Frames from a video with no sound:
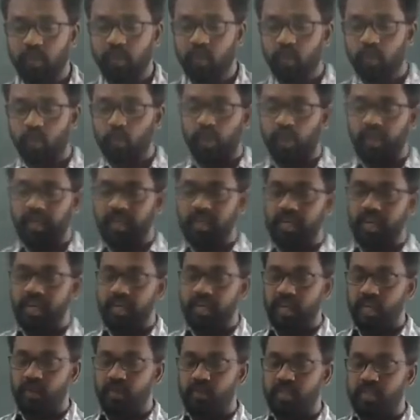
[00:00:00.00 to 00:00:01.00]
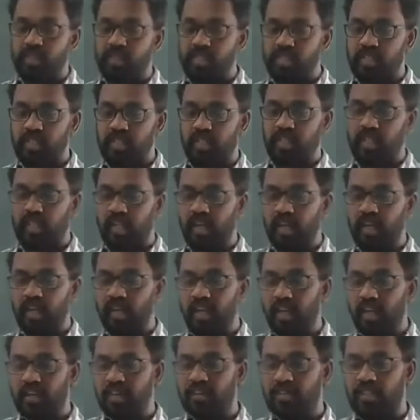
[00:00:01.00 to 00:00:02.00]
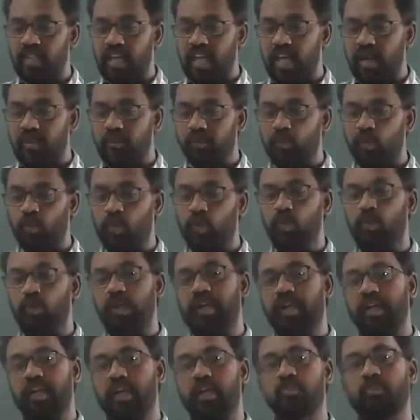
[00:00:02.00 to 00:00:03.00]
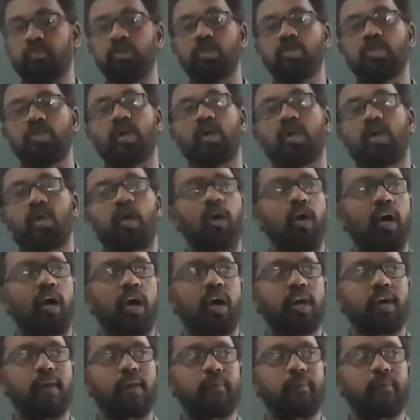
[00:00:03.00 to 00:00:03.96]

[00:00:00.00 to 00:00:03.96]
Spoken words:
Two linear equations in the same two variables are called